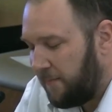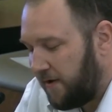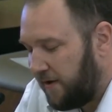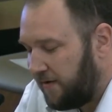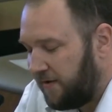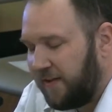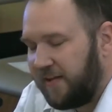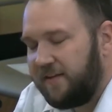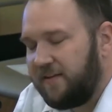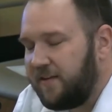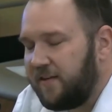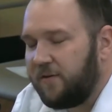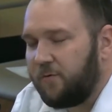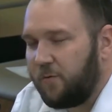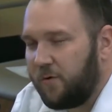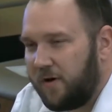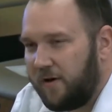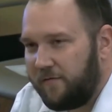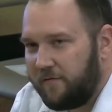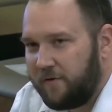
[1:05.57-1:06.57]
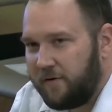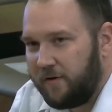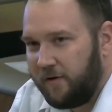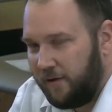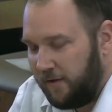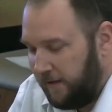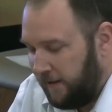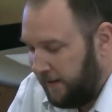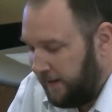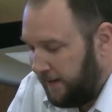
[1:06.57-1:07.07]
on LinkedIn, whatever.
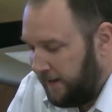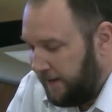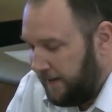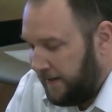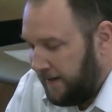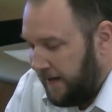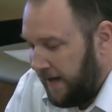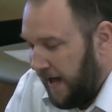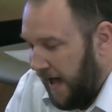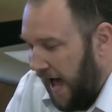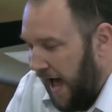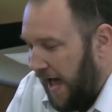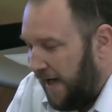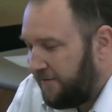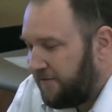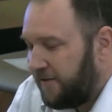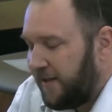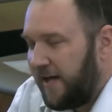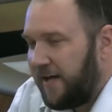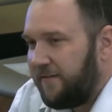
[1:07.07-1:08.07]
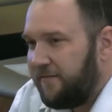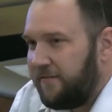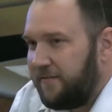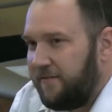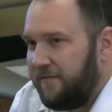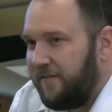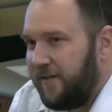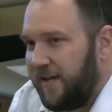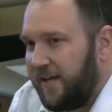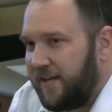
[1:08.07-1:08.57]
I have a lot of
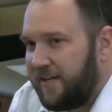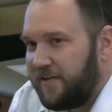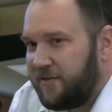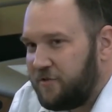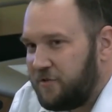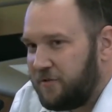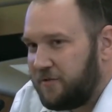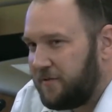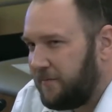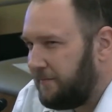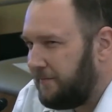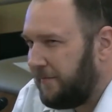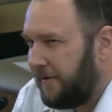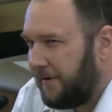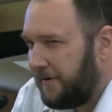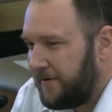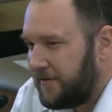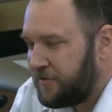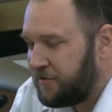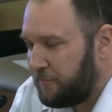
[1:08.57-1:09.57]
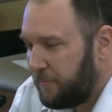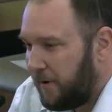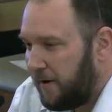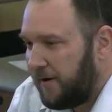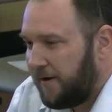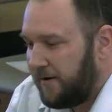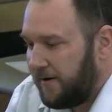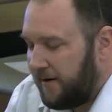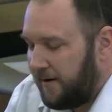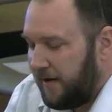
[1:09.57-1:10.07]
advantages. I'm very
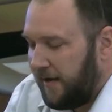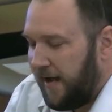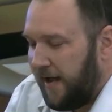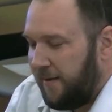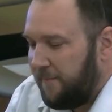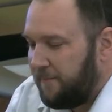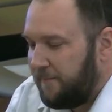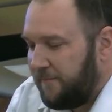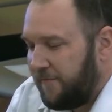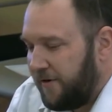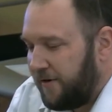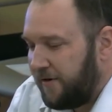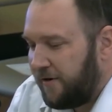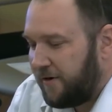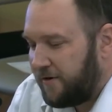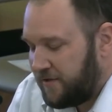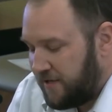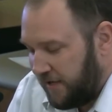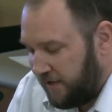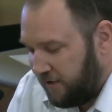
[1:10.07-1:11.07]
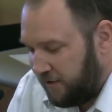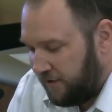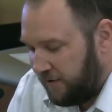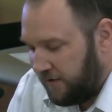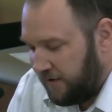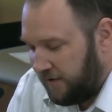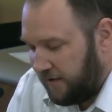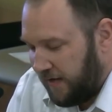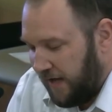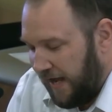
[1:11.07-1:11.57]
smart. I'm very
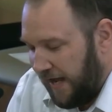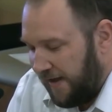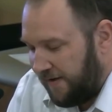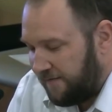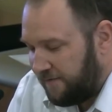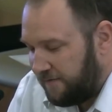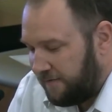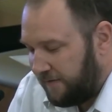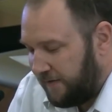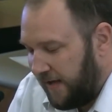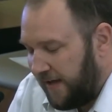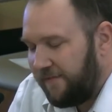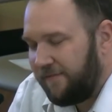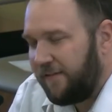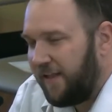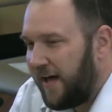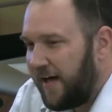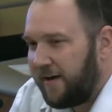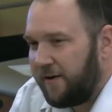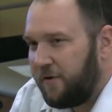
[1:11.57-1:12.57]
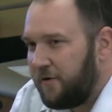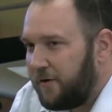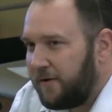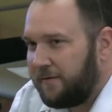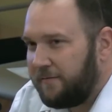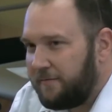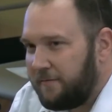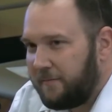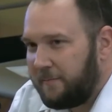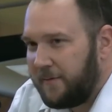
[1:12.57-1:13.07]
articulate. I have a lot
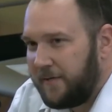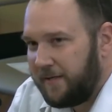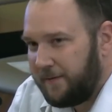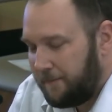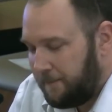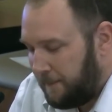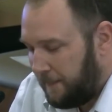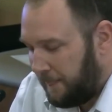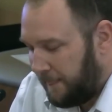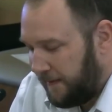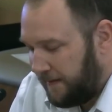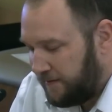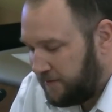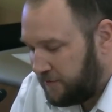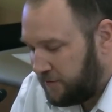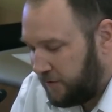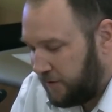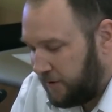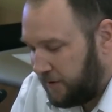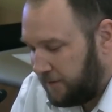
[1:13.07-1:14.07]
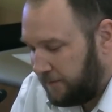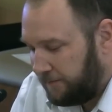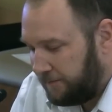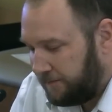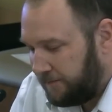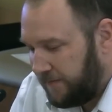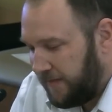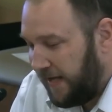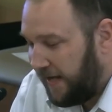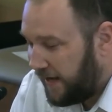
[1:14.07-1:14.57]
going for me. So,
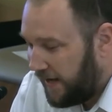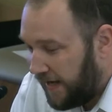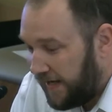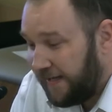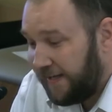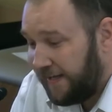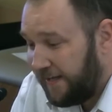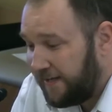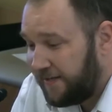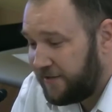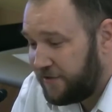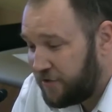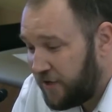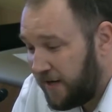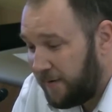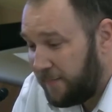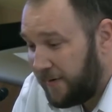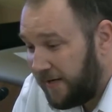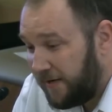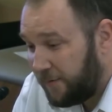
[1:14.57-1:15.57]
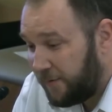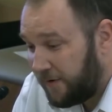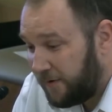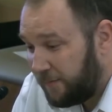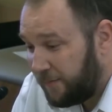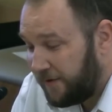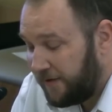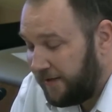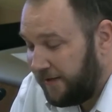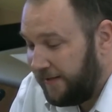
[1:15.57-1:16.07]
yeah, I can get a job anywhere,
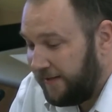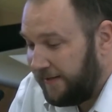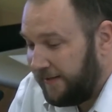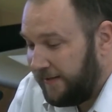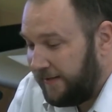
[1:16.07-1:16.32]
but